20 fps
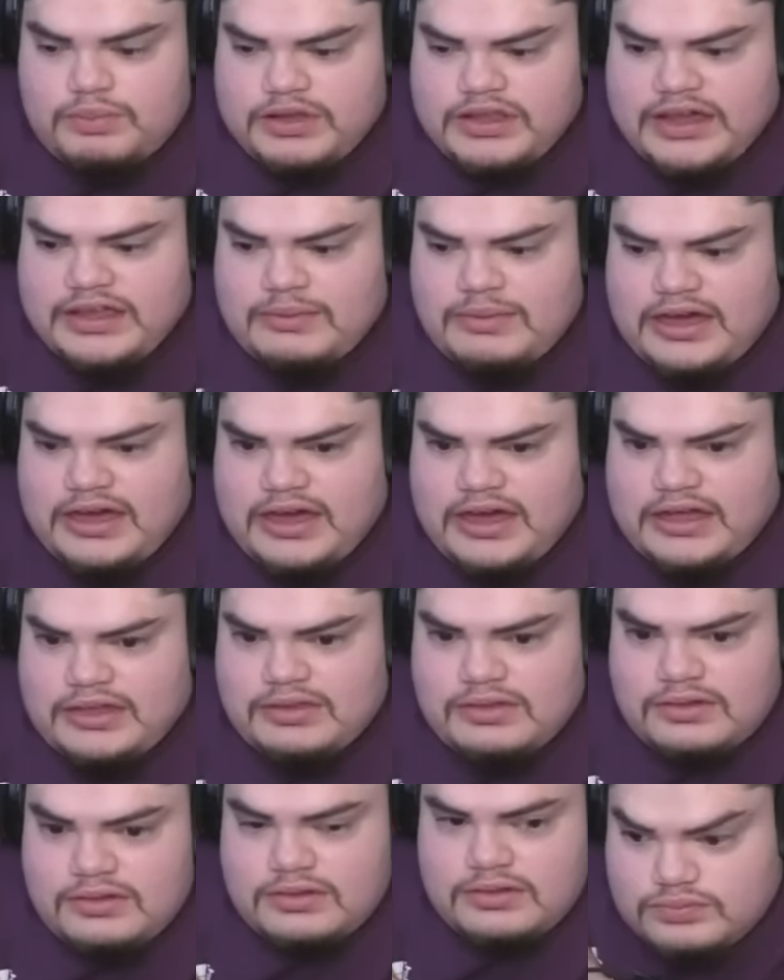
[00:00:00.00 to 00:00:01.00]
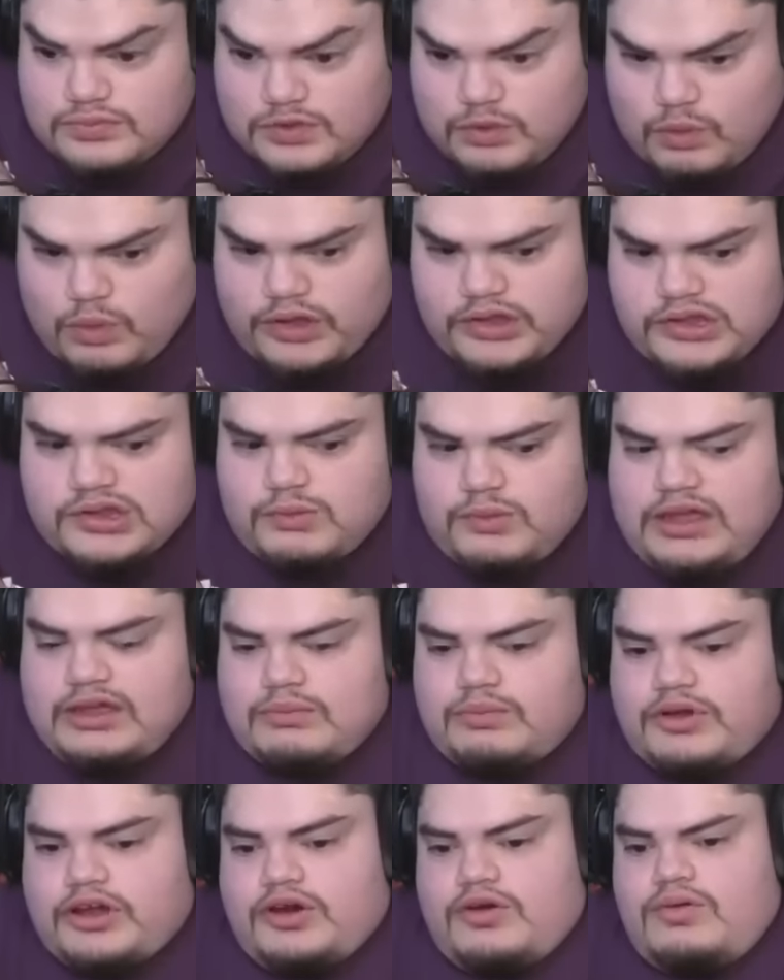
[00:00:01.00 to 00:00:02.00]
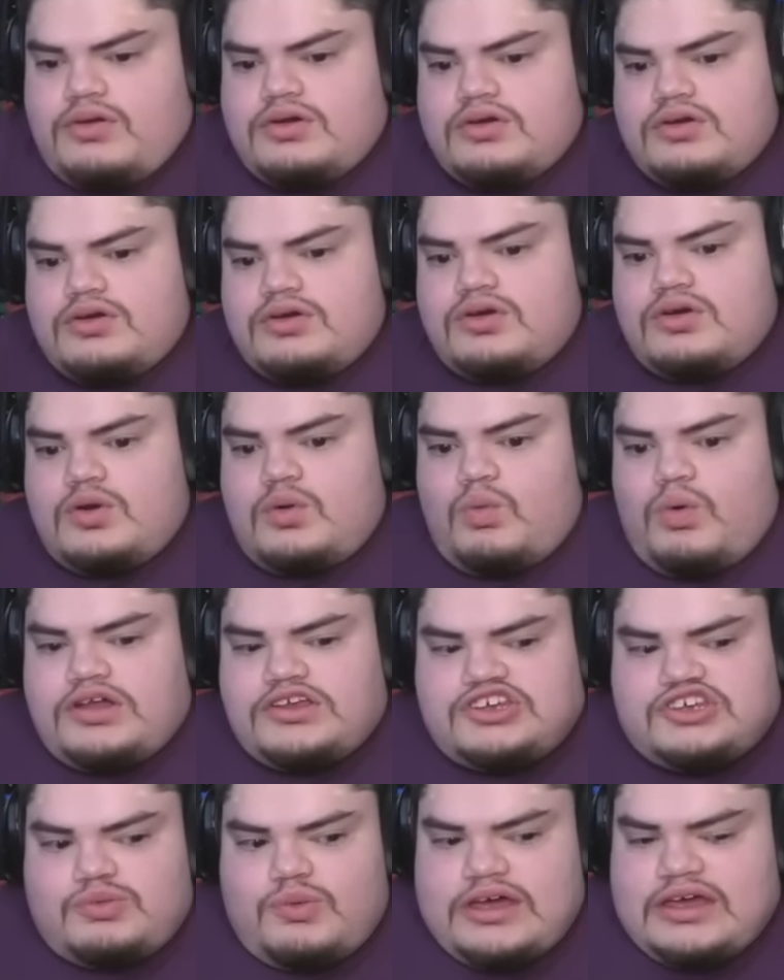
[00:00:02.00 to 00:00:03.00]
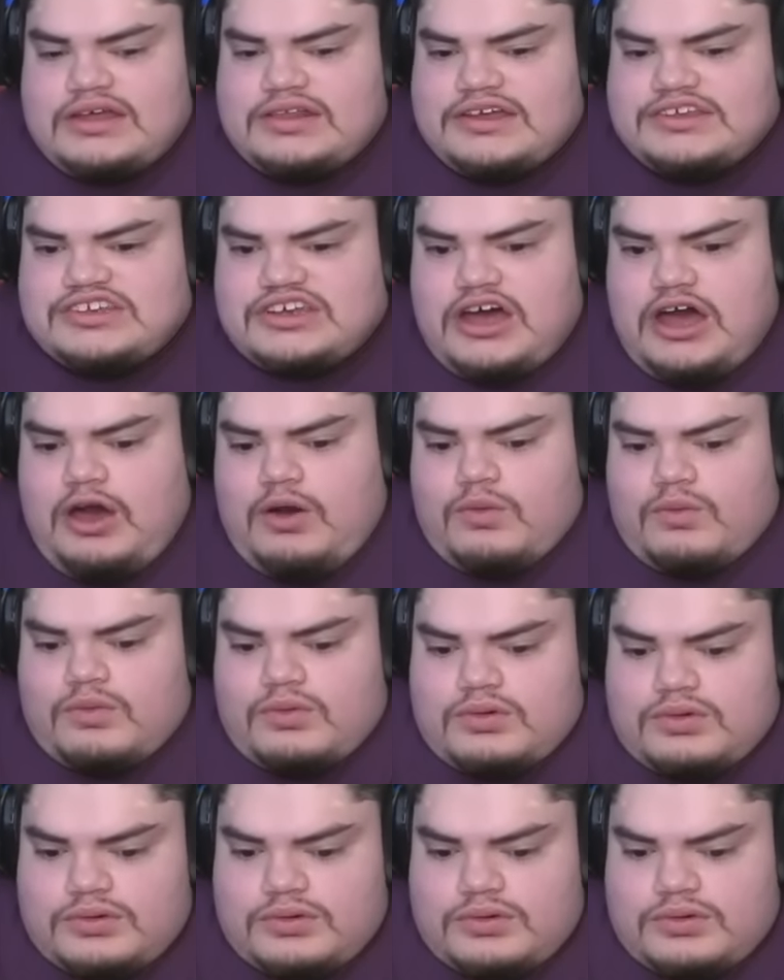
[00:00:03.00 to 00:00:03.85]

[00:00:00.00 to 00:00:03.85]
Banana Man. One swing, bro. One swing. Let's go.